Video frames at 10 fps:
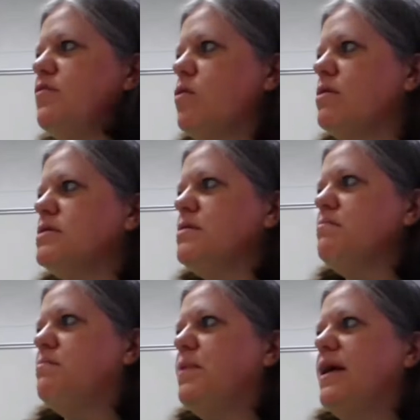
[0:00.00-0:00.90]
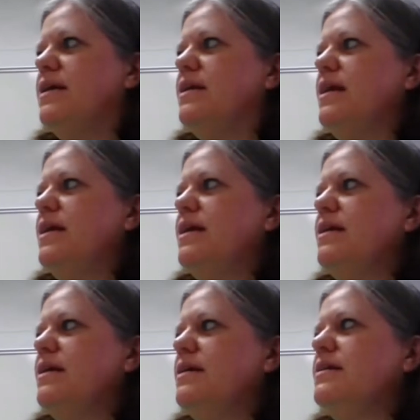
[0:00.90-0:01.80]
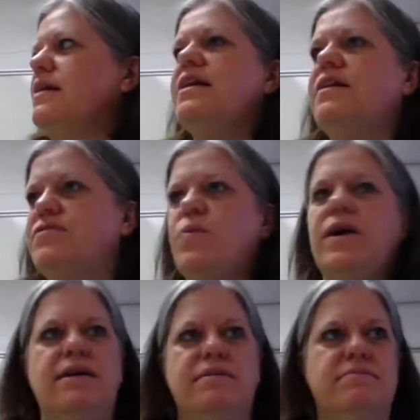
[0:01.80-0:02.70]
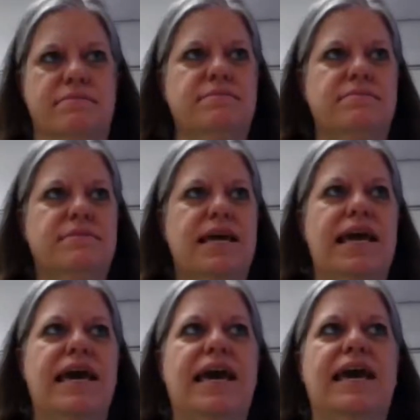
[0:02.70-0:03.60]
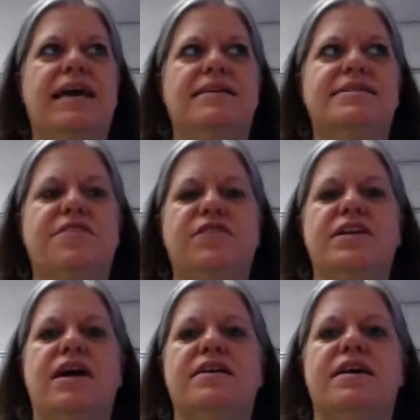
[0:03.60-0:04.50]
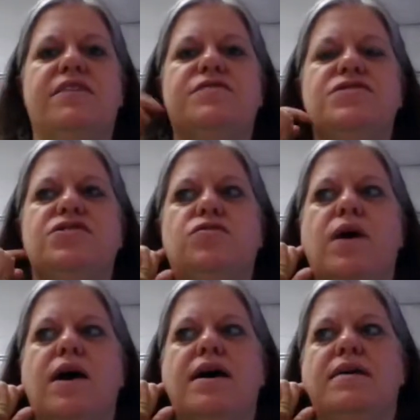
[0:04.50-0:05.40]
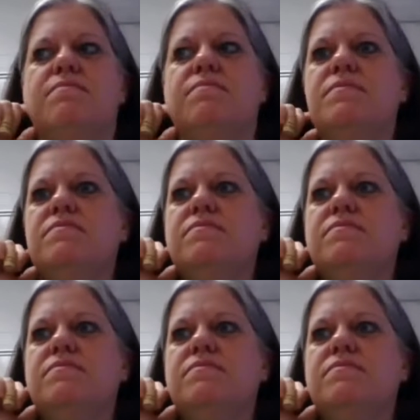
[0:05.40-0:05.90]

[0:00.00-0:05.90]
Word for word: of course, but not enough to wait, and definitely not enough to um,